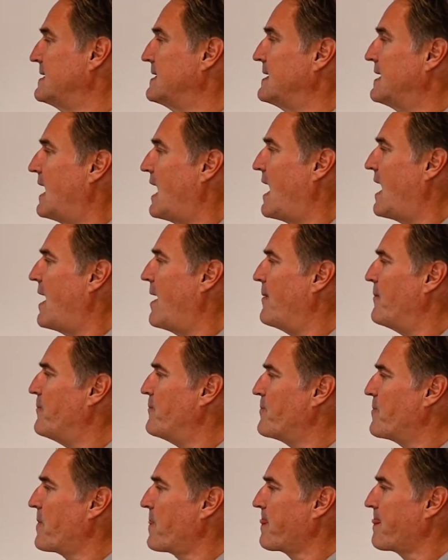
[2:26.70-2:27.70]

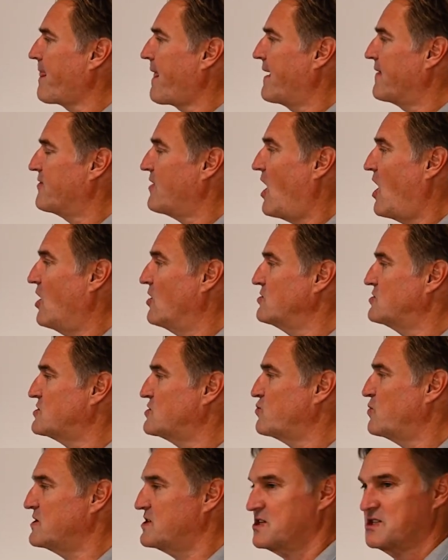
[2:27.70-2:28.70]
The
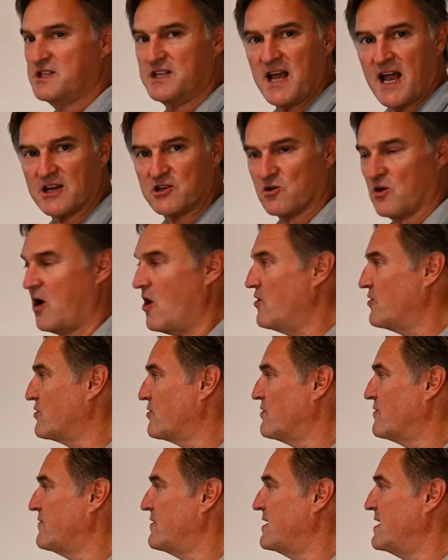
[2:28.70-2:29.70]
host, which is the actual
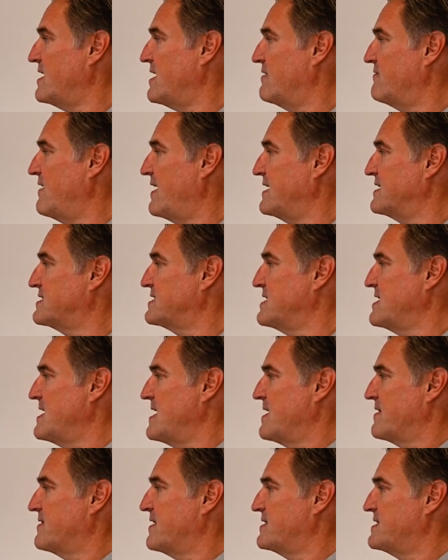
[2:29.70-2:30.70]
owner of the event,
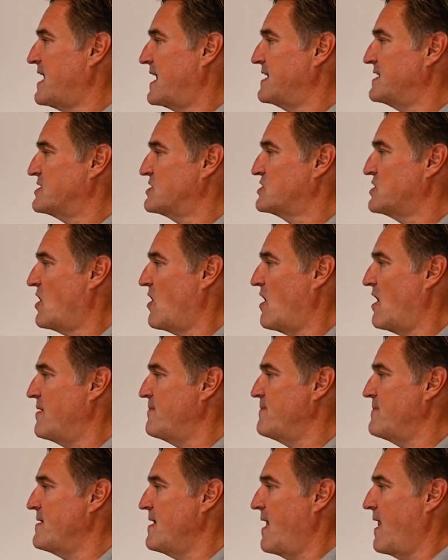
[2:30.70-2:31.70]
the date and
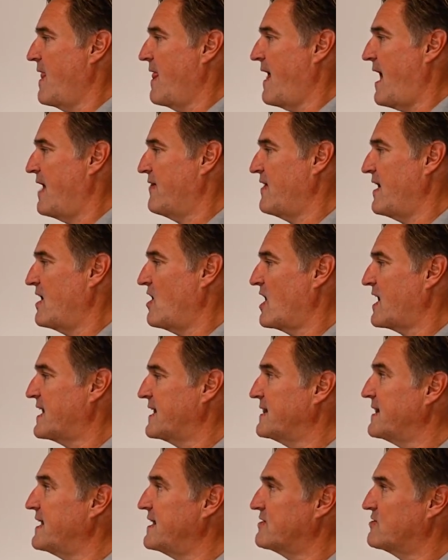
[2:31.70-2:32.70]
time, and then I
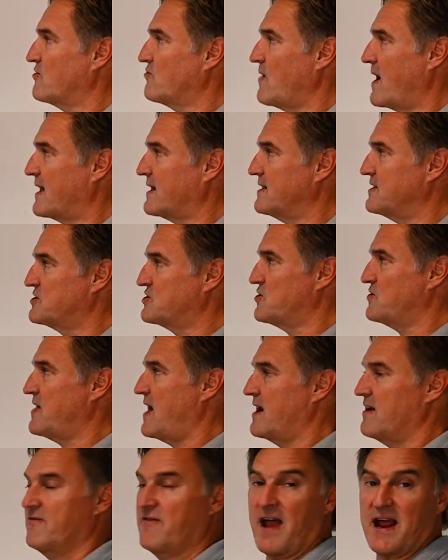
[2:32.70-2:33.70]
can link directly to
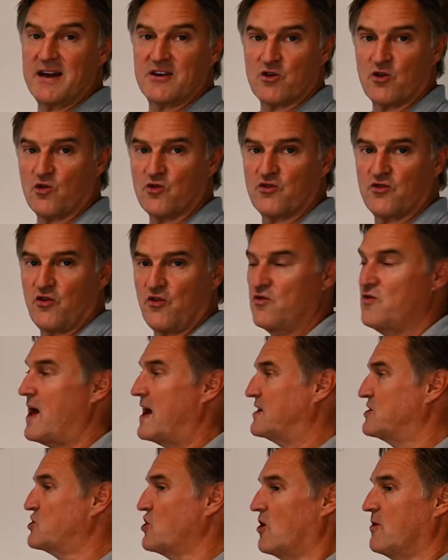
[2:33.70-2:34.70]
that event or to
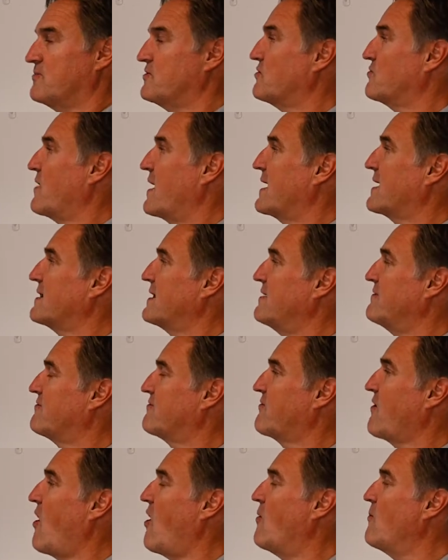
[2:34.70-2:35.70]
that job directly
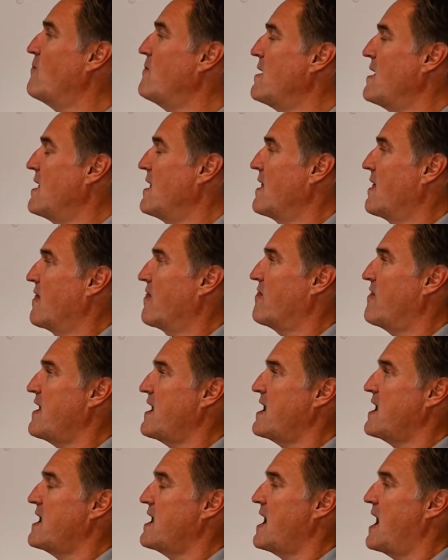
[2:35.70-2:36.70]
from
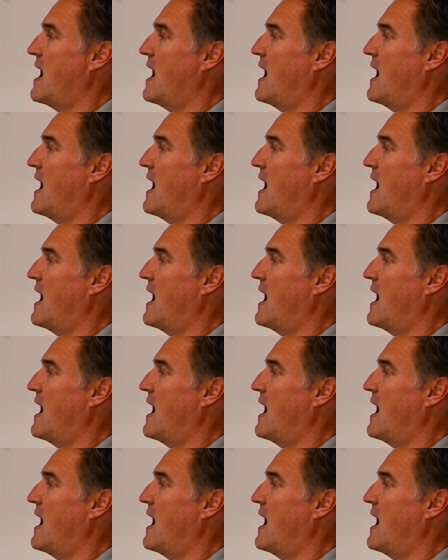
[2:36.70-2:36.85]
the